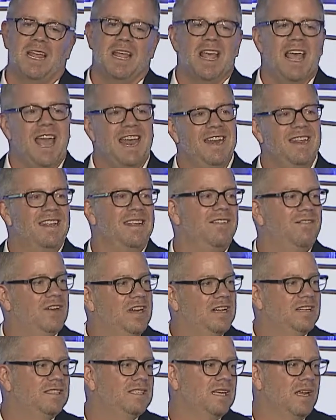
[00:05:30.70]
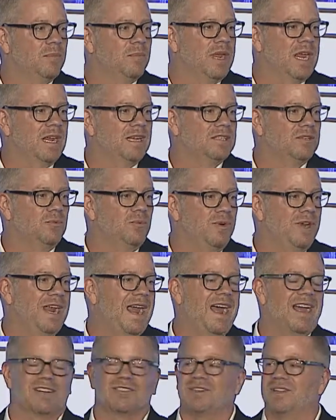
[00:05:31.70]
And even in some cases, we
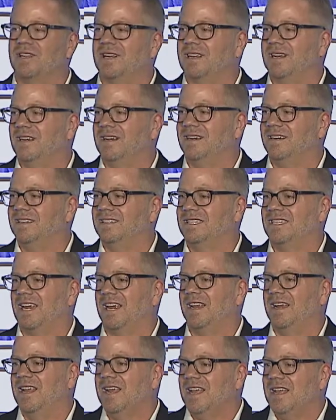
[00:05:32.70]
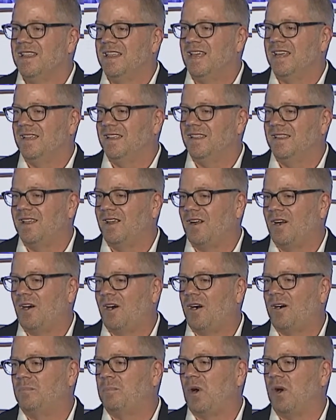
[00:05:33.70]
actually can say that
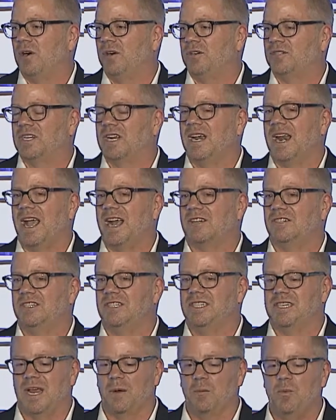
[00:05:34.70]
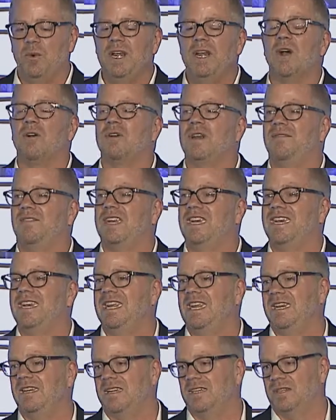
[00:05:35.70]
our partners can actually say, we don't even
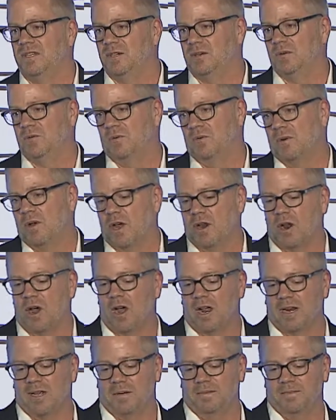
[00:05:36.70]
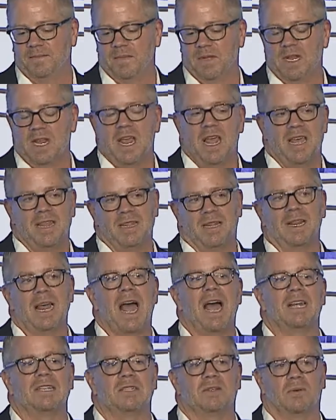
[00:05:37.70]
need to do an audit. And the
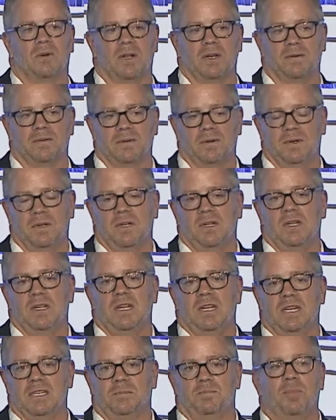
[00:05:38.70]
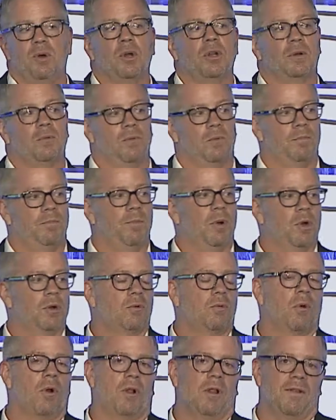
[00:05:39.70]
last one is book
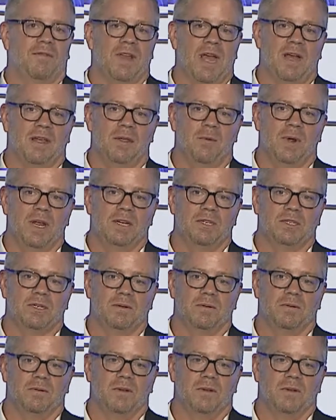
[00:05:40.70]
roll evaluation.